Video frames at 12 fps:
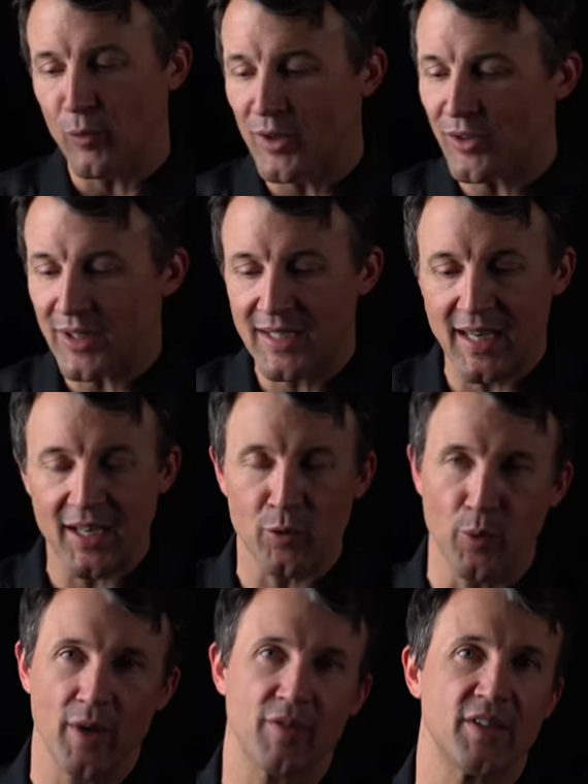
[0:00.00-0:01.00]
of really
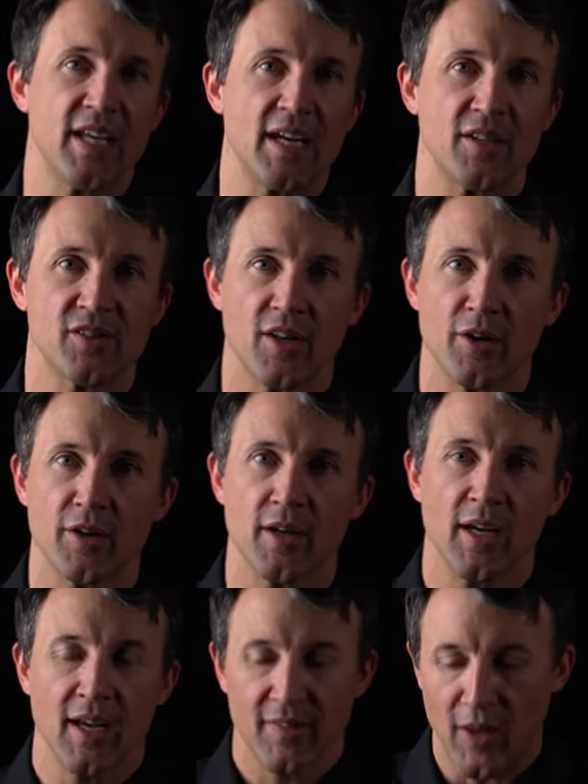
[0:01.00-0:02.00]
getting rid of the data center,
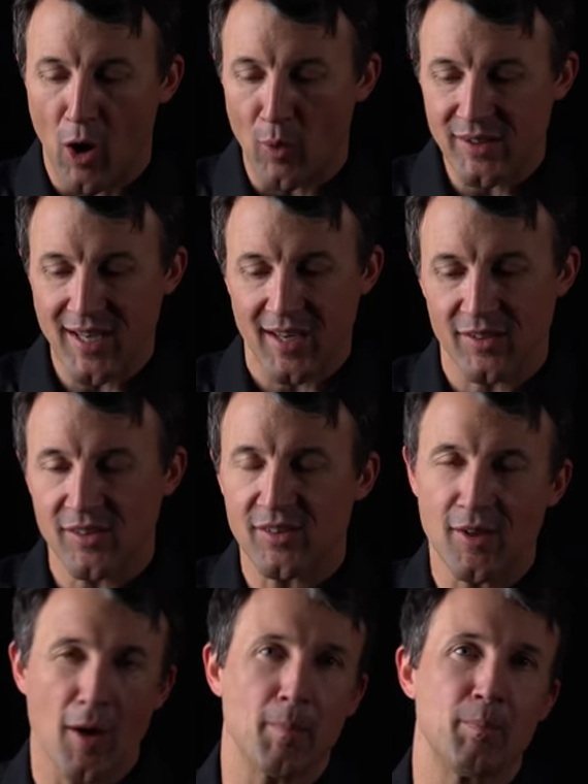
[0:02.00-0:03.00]
they always had
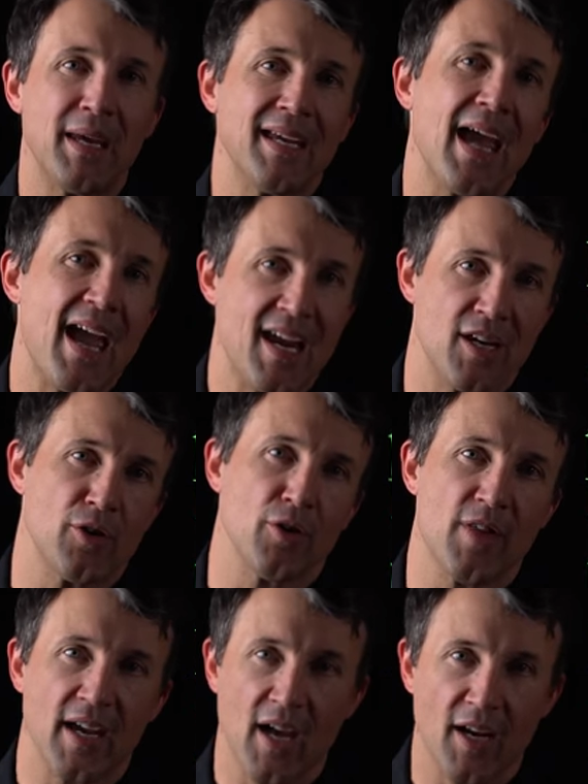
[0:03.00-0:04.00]
some big
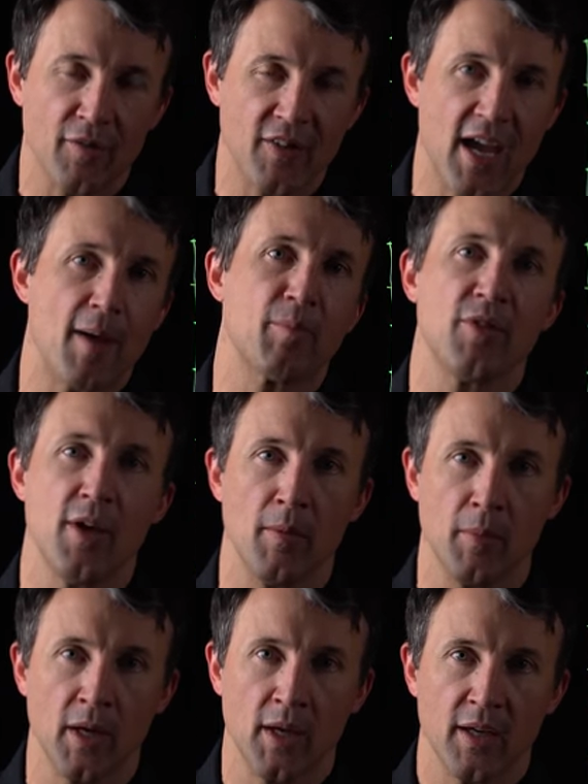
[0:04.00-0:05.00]
anchor that kind of kept
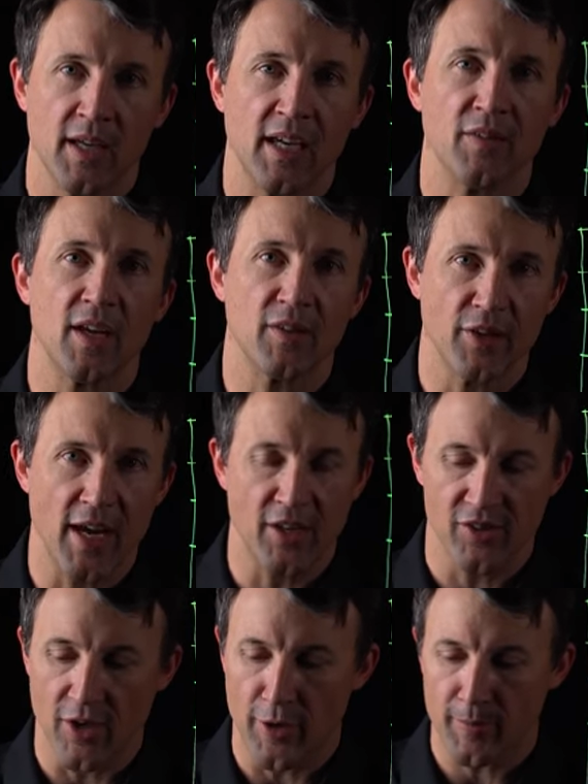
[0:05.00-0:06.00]
them in the, in the
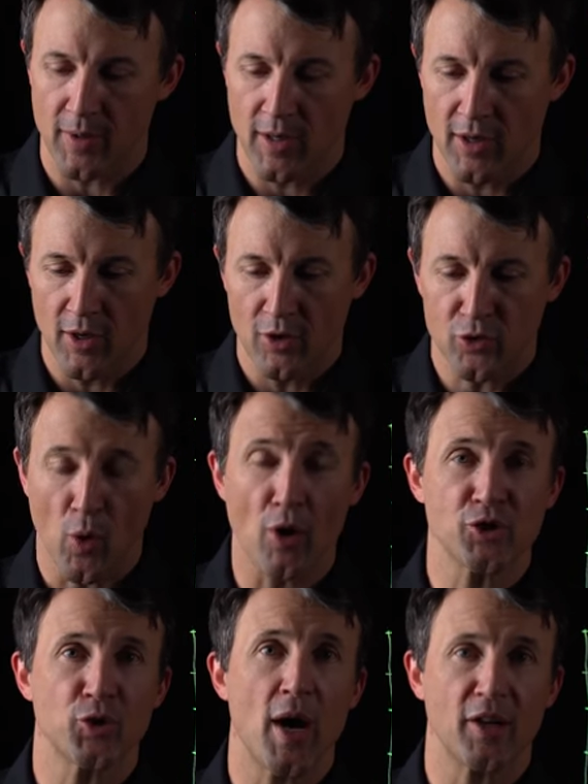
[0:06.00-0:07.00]
data center. So,
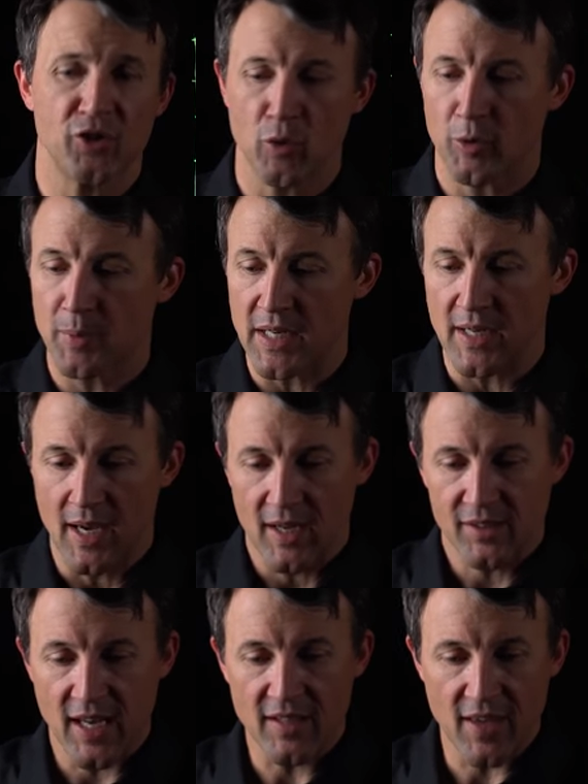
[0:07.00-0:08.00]
our strategy would be
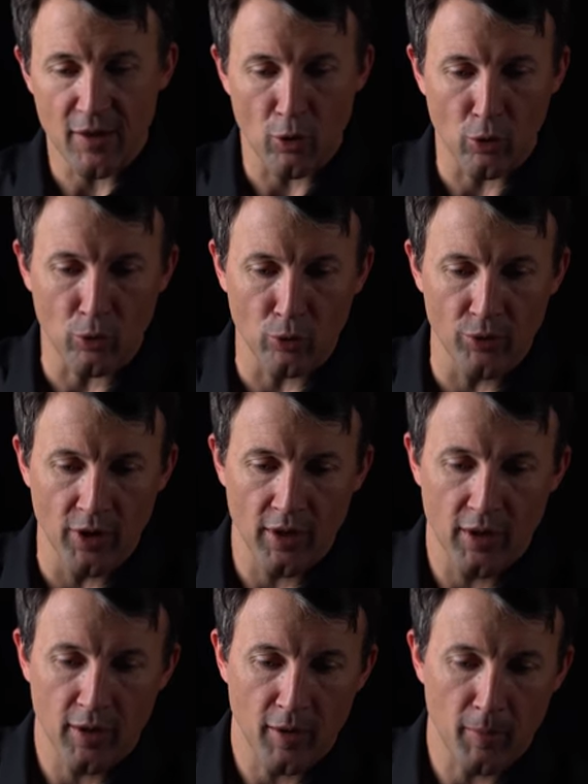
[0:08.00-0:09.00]
take that old
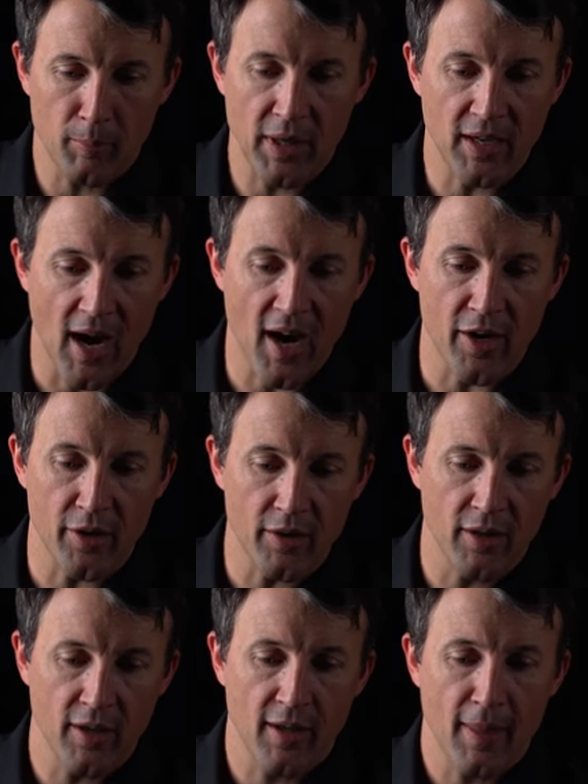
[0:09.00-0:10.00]
big
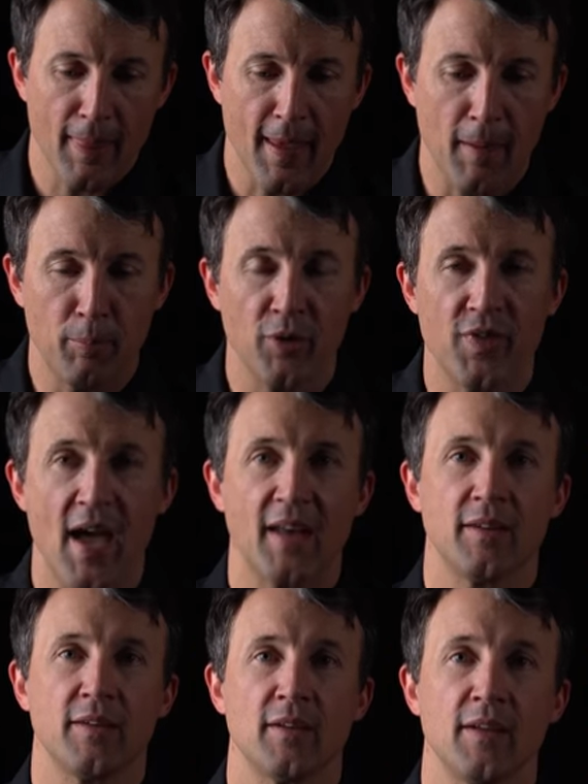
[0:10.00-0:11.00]
iron and put
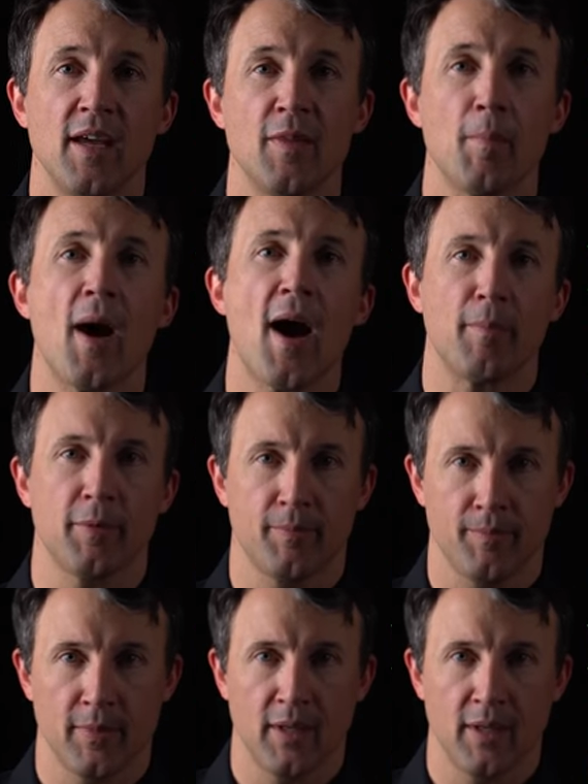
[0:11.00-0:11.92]
that in the pop